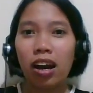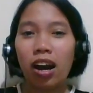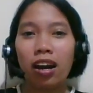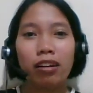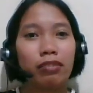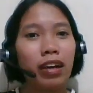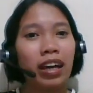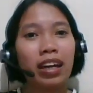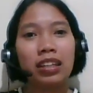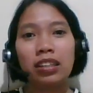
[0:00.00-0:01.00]
of,
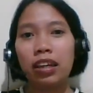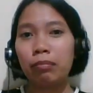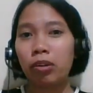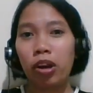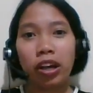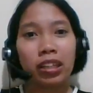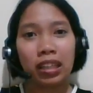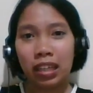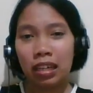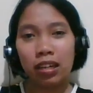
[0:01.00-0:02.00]
and I'm
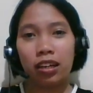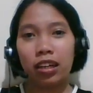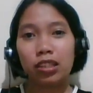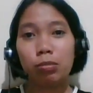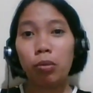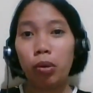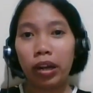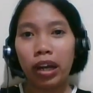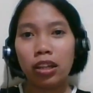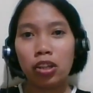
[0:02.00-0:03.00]
currently uh,
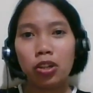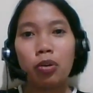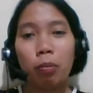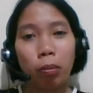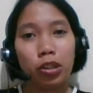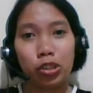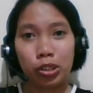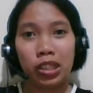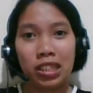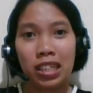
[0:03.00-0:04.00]
exploring new
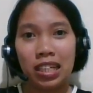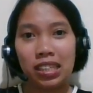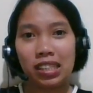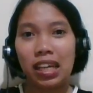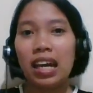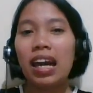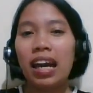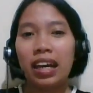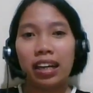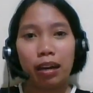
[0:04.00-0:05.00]
opportunities.
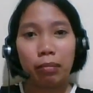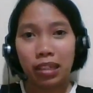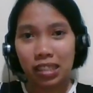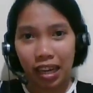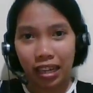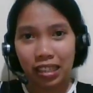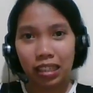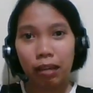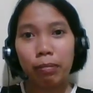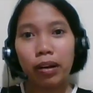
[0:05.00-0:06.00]
And I'm
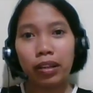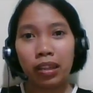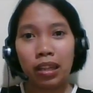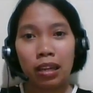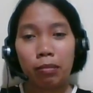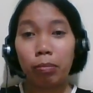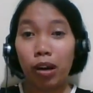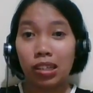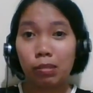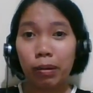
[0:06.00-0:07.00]
excited about the
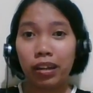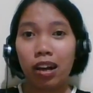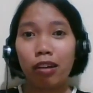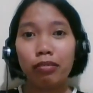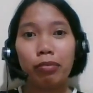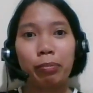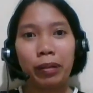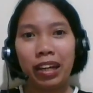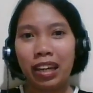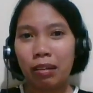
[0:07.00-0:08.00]
prospect of
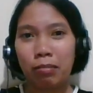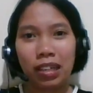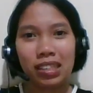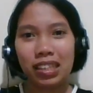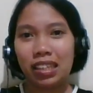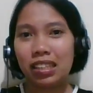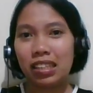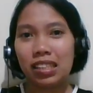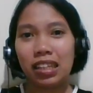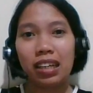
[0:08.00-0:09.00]
bringing my
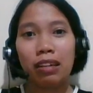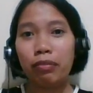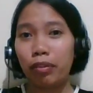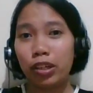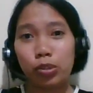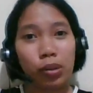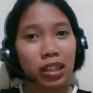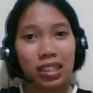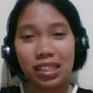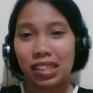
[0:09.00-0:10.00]
skills in virtual
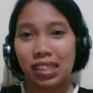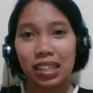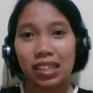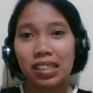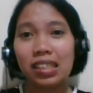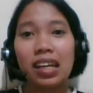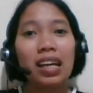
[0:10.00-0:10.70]
assistance,